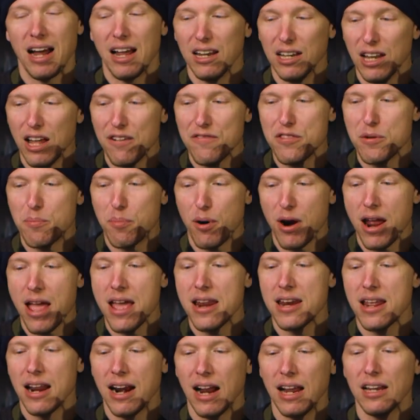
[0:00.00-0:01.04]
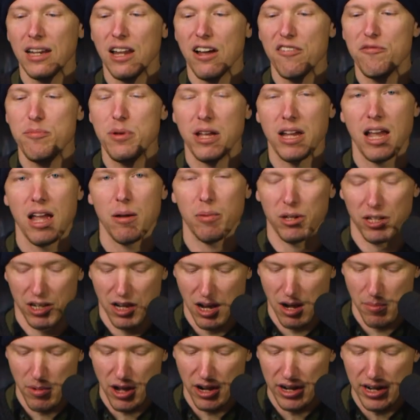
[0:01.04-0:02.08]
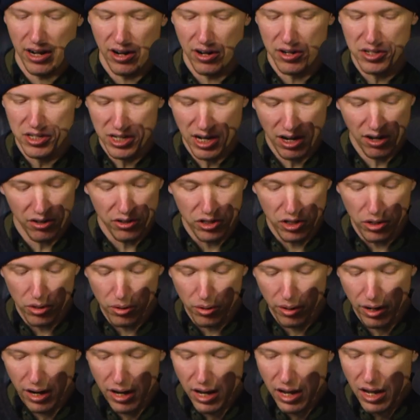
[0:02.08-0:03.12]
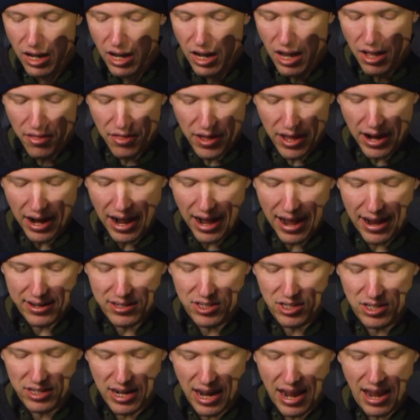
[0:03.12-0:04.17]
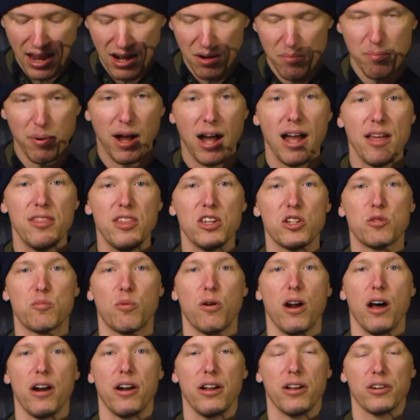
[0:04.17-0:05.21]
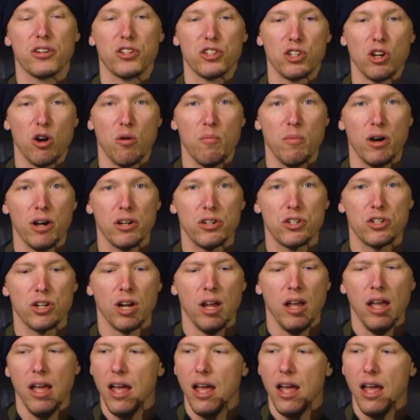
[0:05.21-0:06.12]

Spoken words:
I love the brand, and I love being able to come on here and tell you that I stand by this product so much.